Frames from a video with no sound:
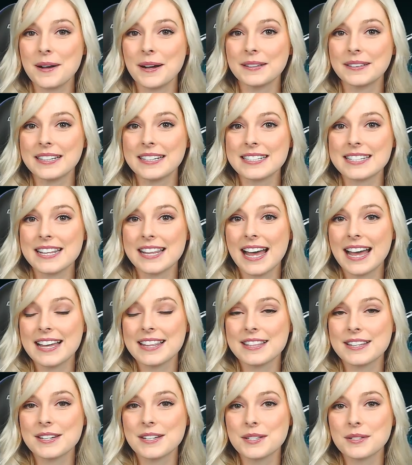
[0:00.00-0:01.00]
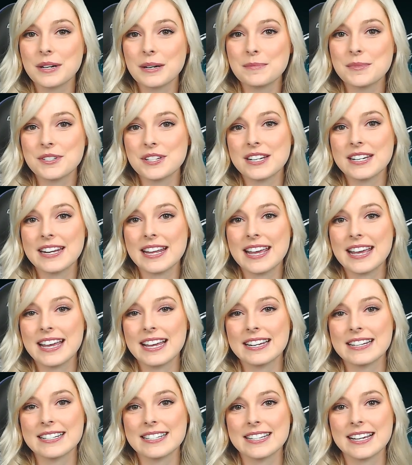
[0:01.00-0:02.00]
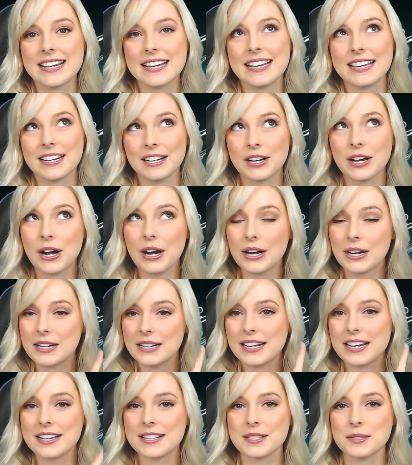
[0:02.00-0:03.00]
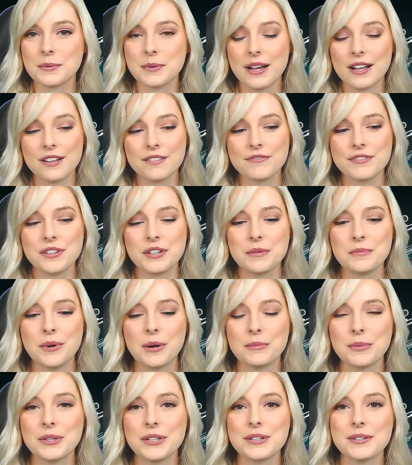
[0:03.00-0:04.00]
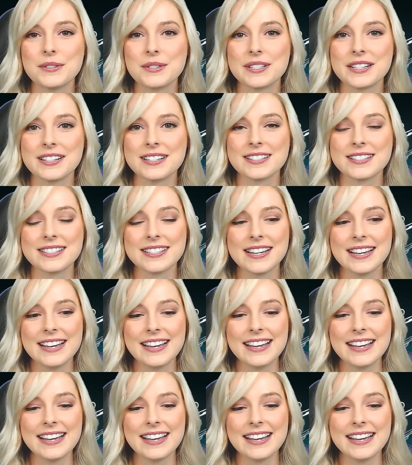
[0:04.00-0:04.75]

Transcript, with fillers: I'll link to that in the description and in a card as well for you mobile users.